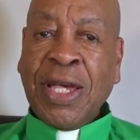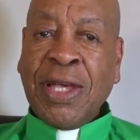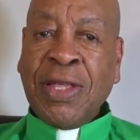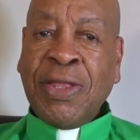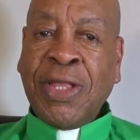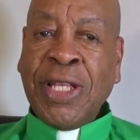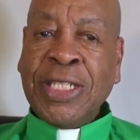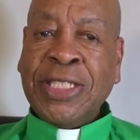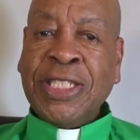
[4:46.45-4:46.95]

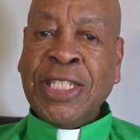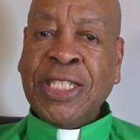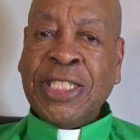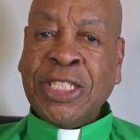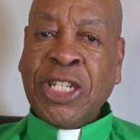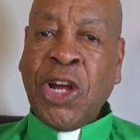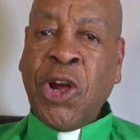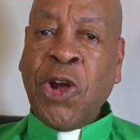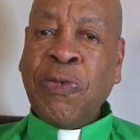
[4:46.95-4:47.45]
This
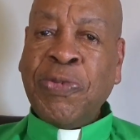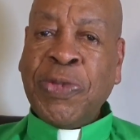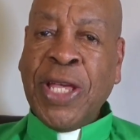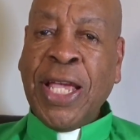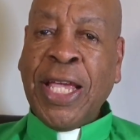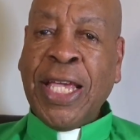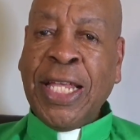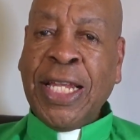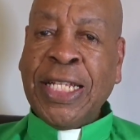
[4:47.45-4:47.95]
disturbed
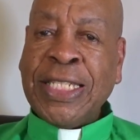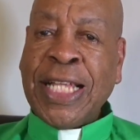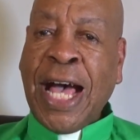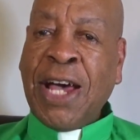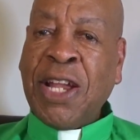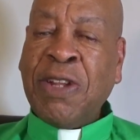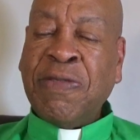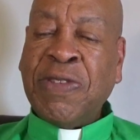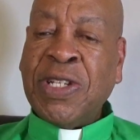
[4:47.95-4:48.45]
thinking is
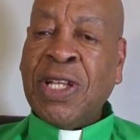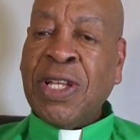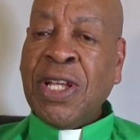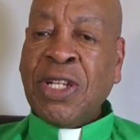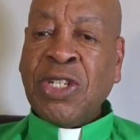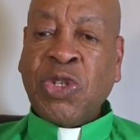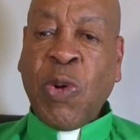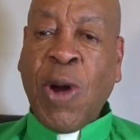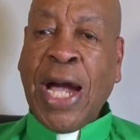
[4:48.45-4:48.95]
out of the
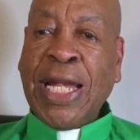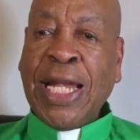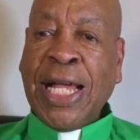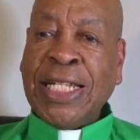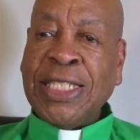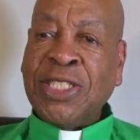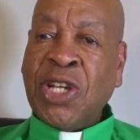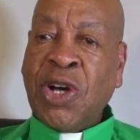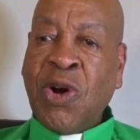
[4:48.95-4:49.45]

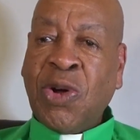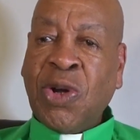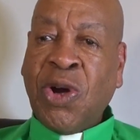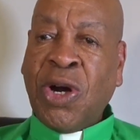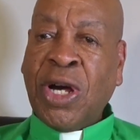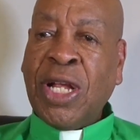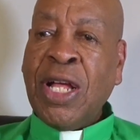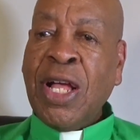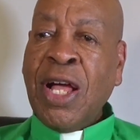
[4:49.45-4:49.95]
twilight zone
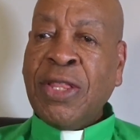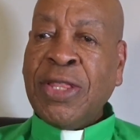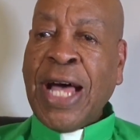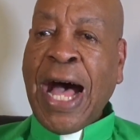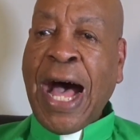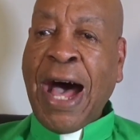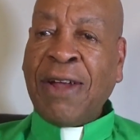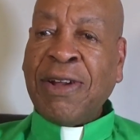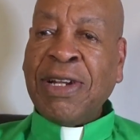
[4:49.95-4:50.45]
or
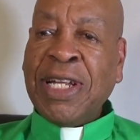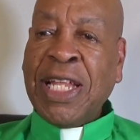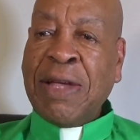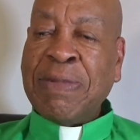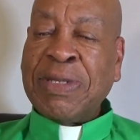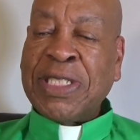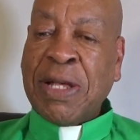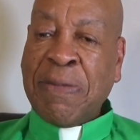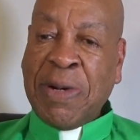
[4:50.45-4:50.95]
the outer
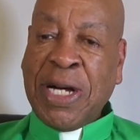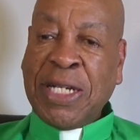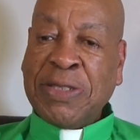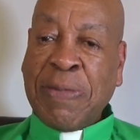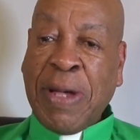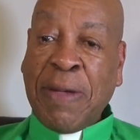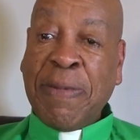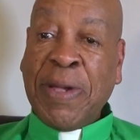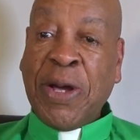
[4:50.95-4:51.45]
limit. Some of us
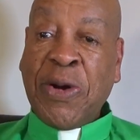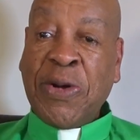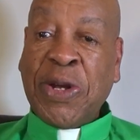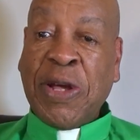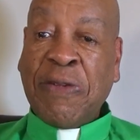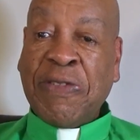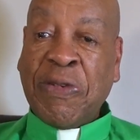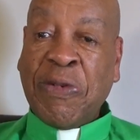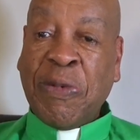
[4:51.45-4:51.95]
may be old
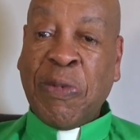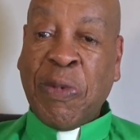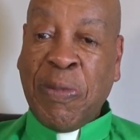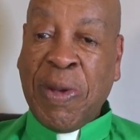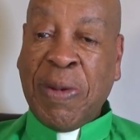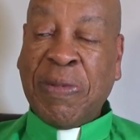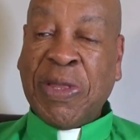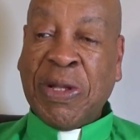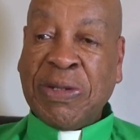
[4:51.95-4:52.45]
enough to
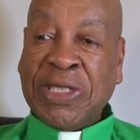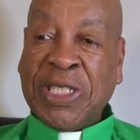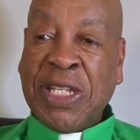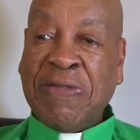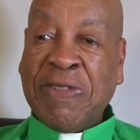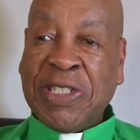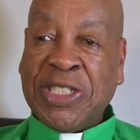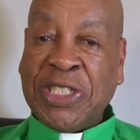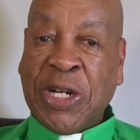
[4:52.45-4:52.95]
remember those
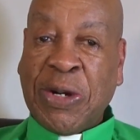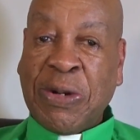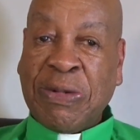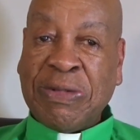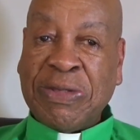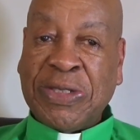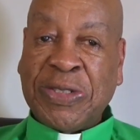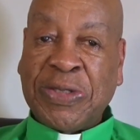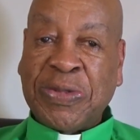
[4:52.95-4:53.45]
TV
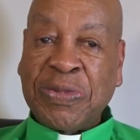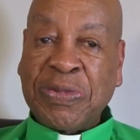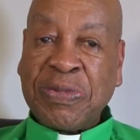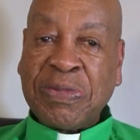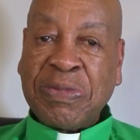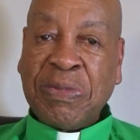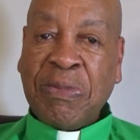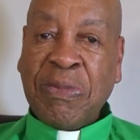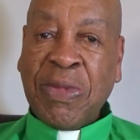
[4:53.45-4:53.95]
shows.
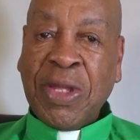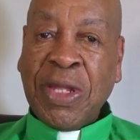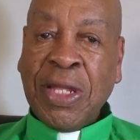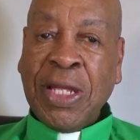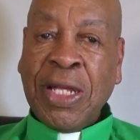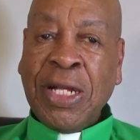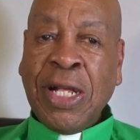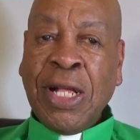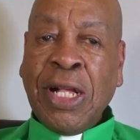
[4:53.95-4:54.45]

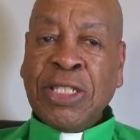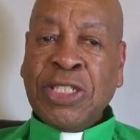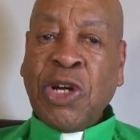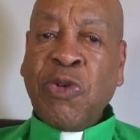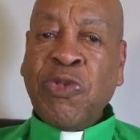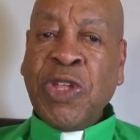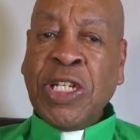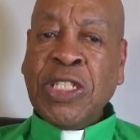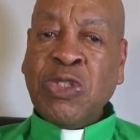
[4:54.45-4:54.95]

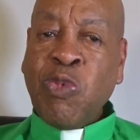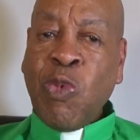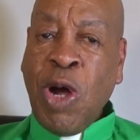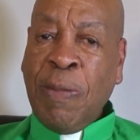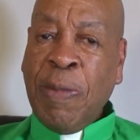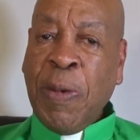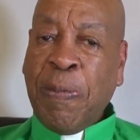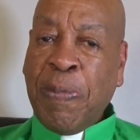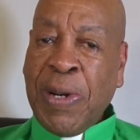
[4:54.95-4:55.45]
So this
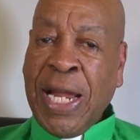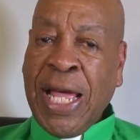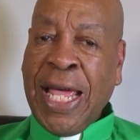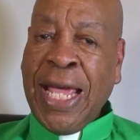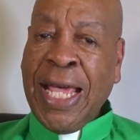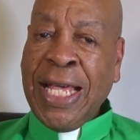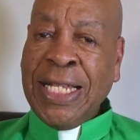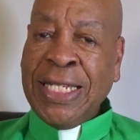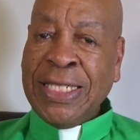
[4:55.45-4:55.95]
woman
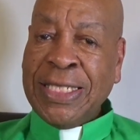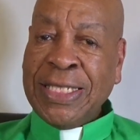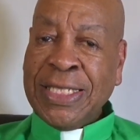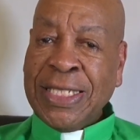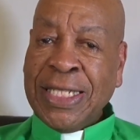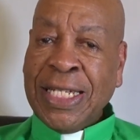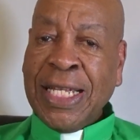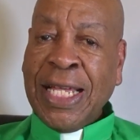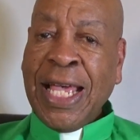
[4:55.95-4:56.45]
plans
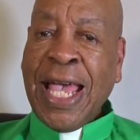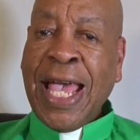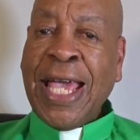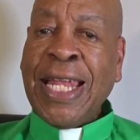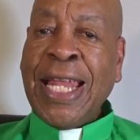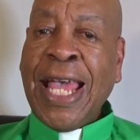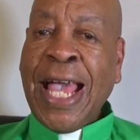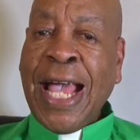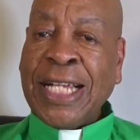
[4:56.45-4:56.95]

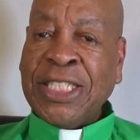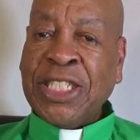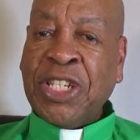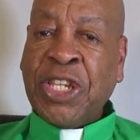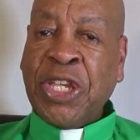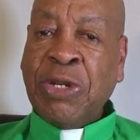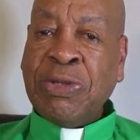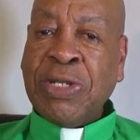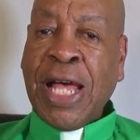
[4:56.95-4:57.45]
and
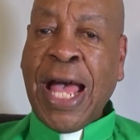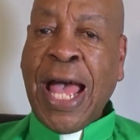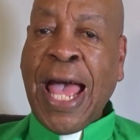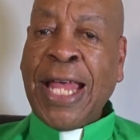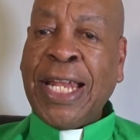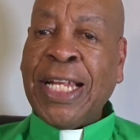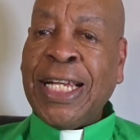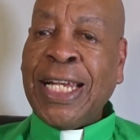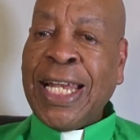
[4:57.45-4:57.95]
executes
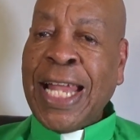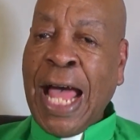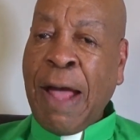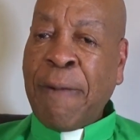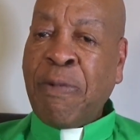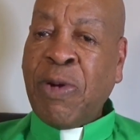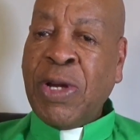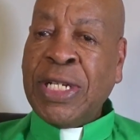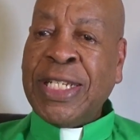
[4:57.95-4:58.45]
an
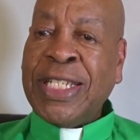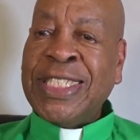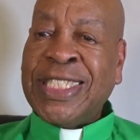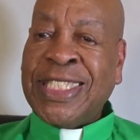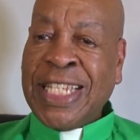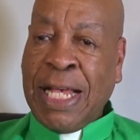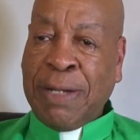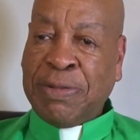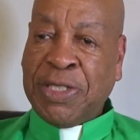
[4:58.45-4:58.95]
elaborate
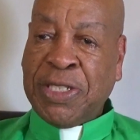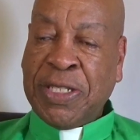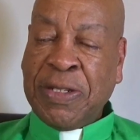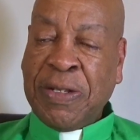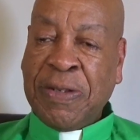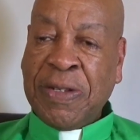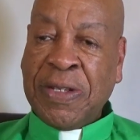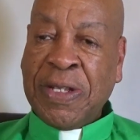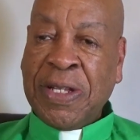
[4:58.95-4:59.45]
deception
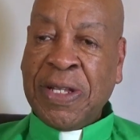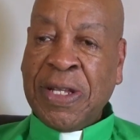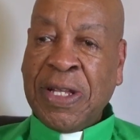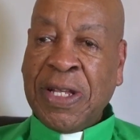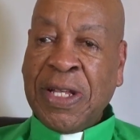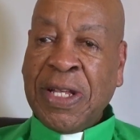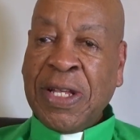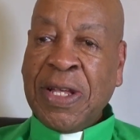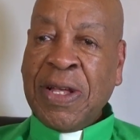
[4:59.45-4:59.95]

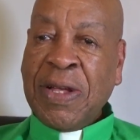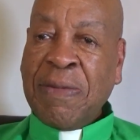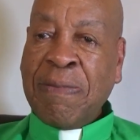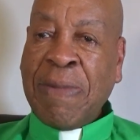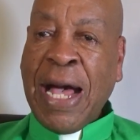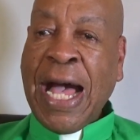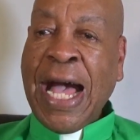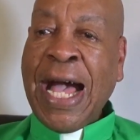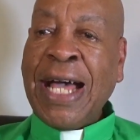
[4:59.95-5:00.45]

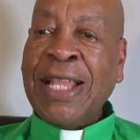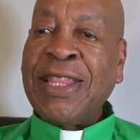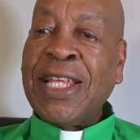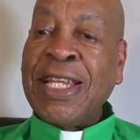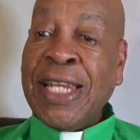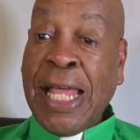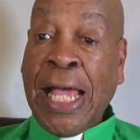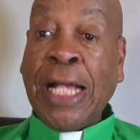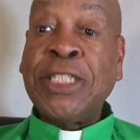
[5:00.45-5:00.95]
by the
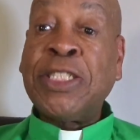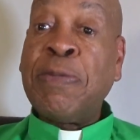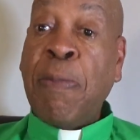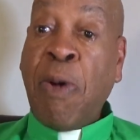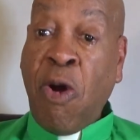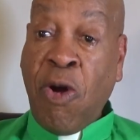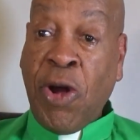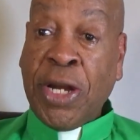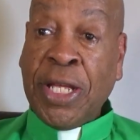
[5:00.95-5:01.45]
next
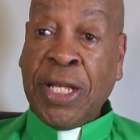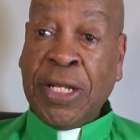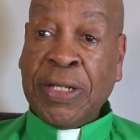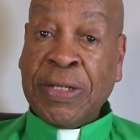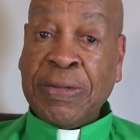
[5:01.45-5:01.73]
morning.